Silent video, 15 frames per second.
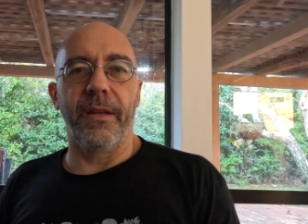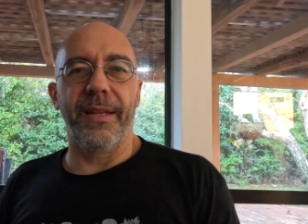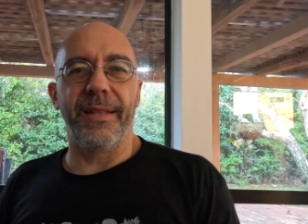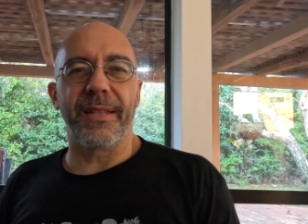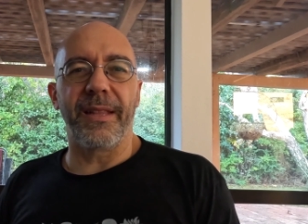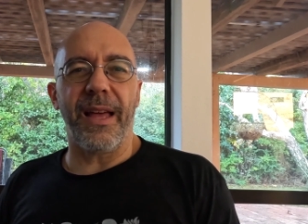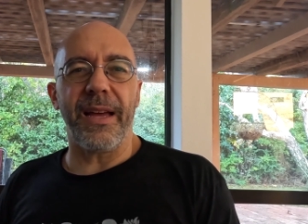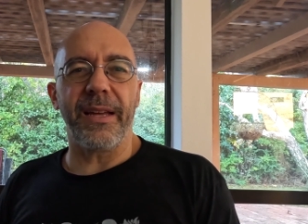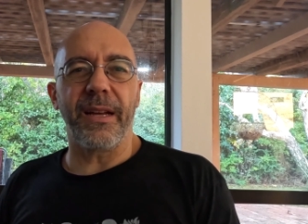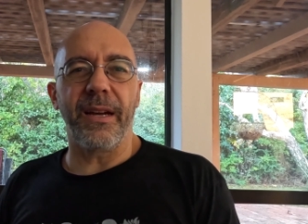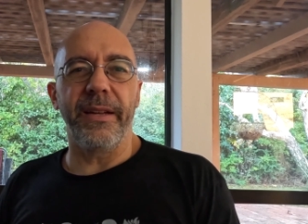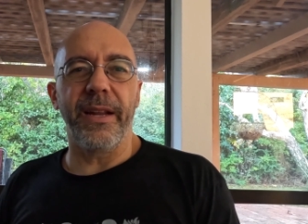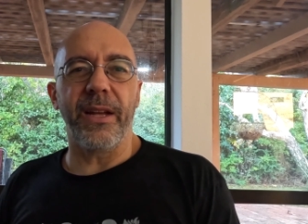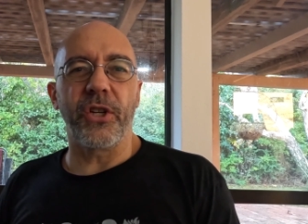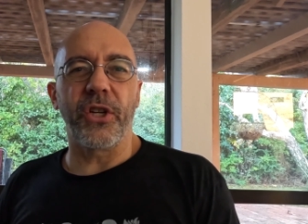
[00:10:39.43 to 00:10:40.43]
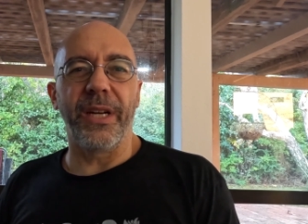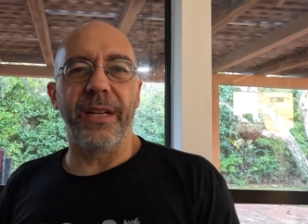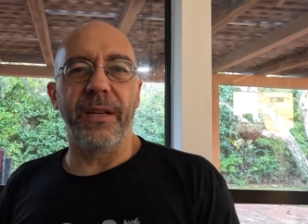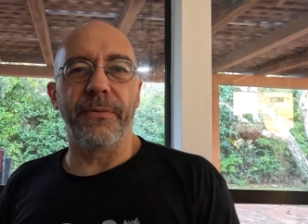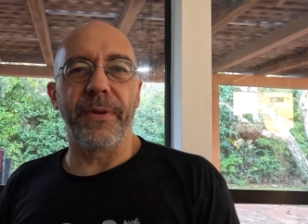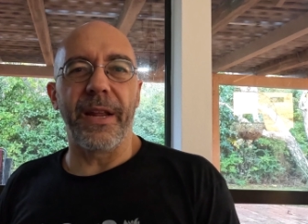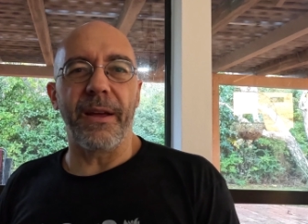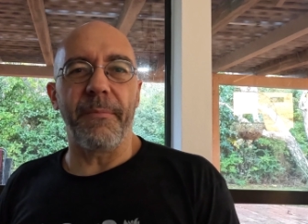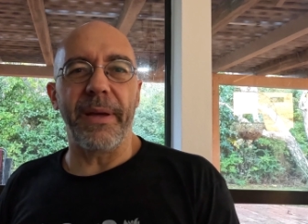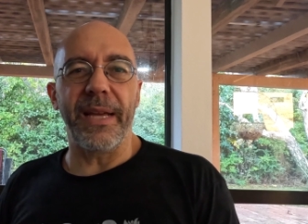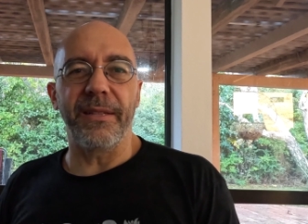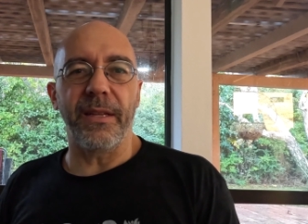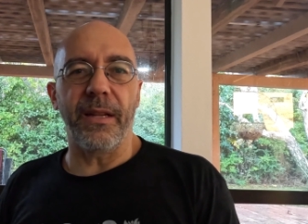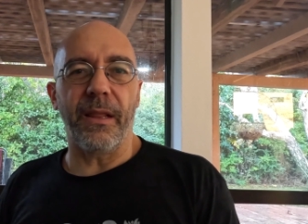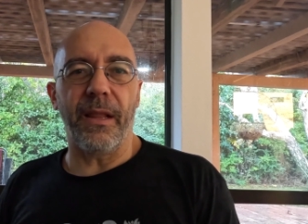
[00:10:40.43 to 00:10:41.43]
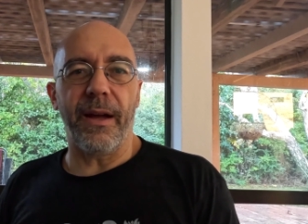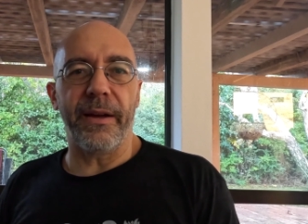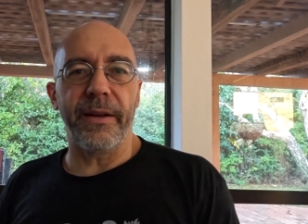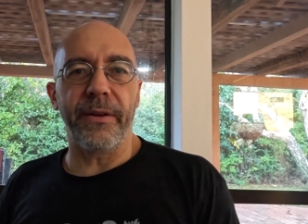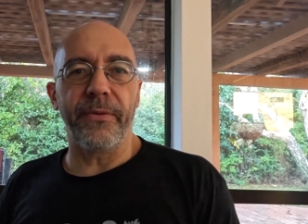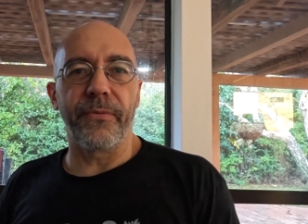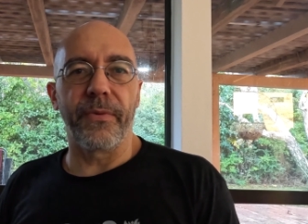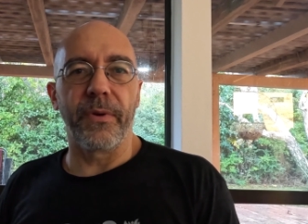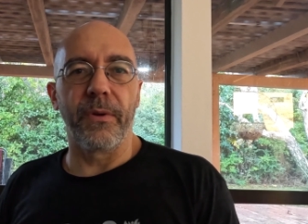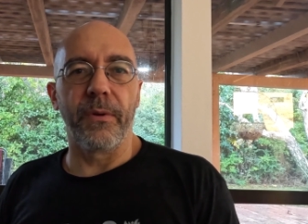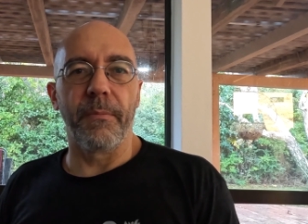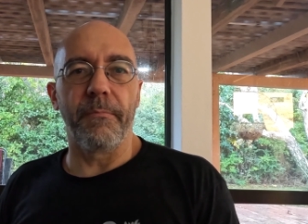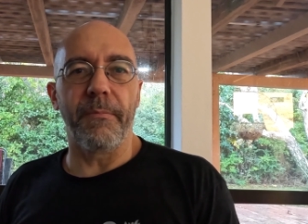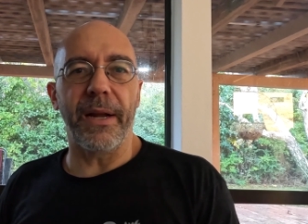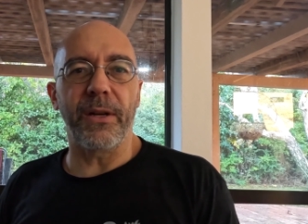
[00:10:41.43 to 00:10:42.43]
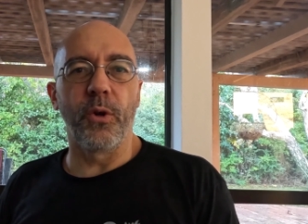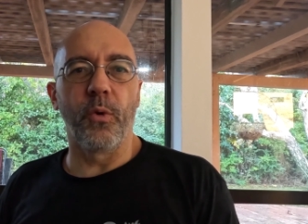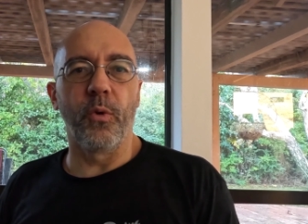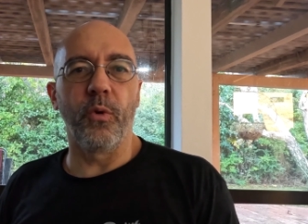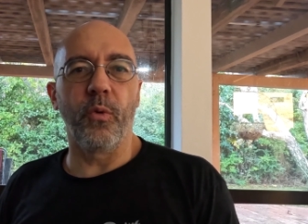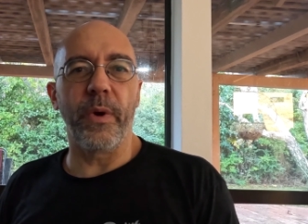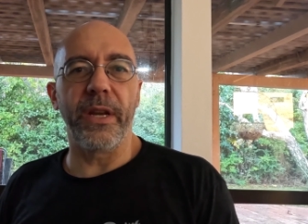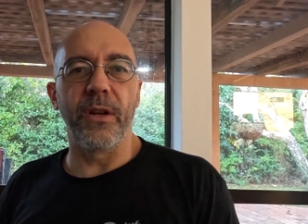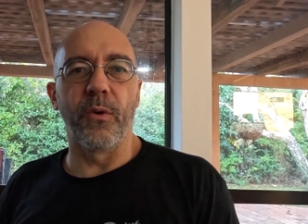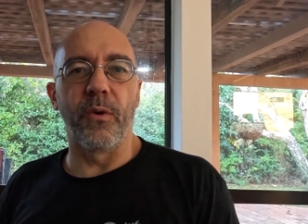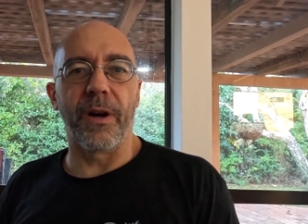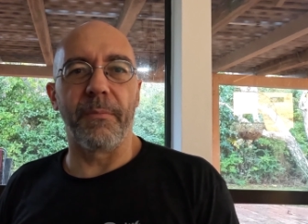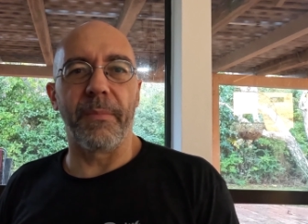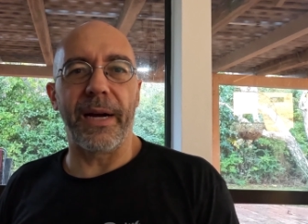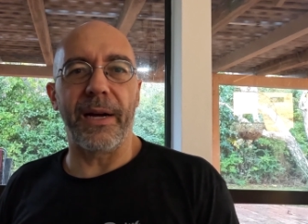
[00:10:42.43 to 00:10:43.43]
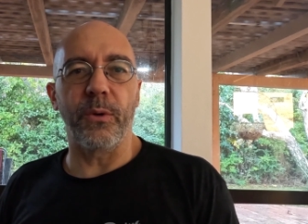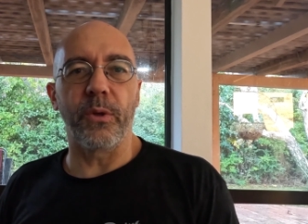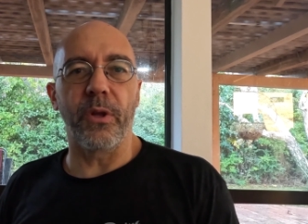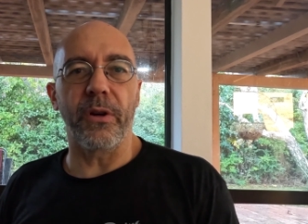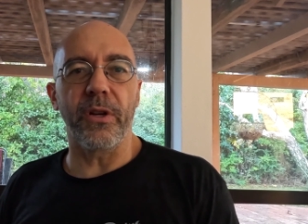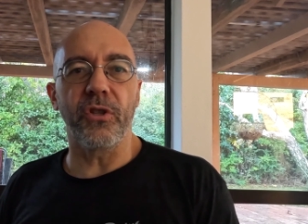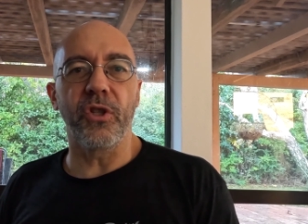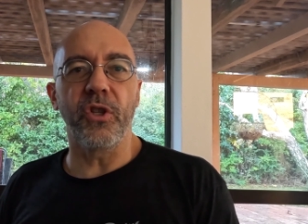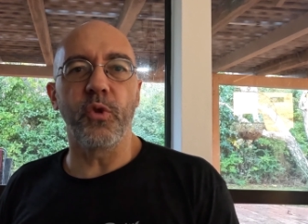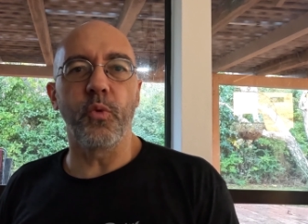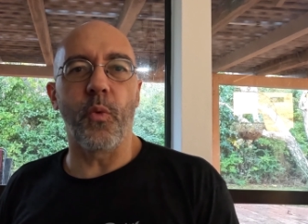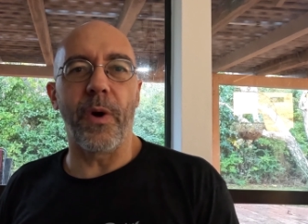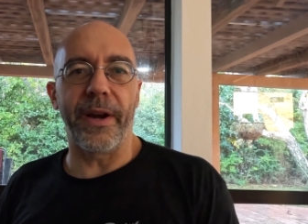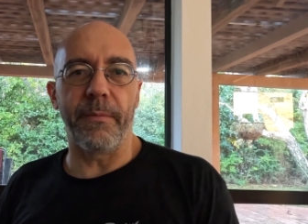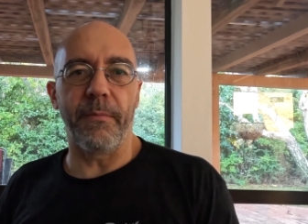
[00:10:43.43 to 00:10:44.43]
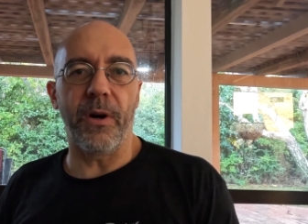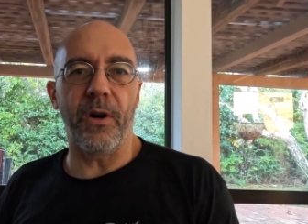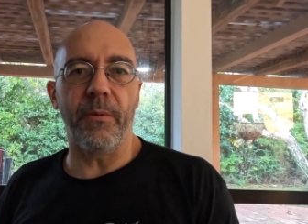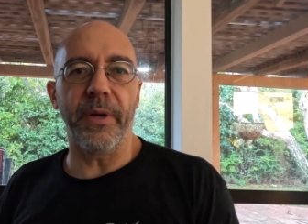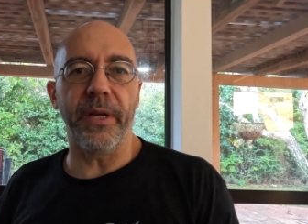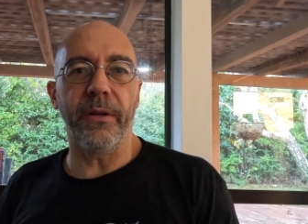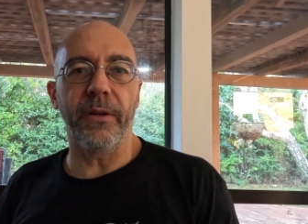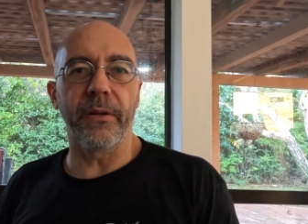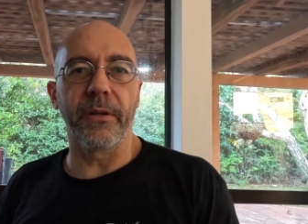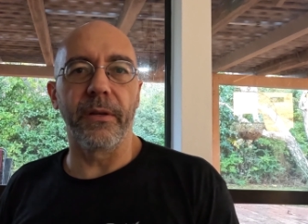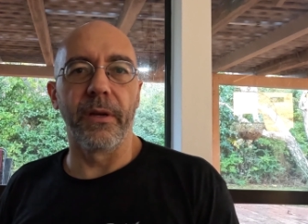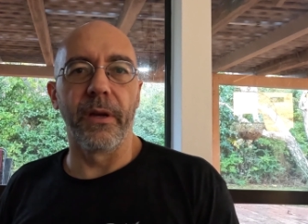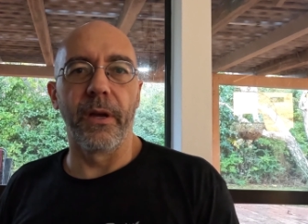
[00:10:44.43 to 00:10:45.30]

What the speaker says: It's likely that she lived an amazing life, but all we know about her is this one moment,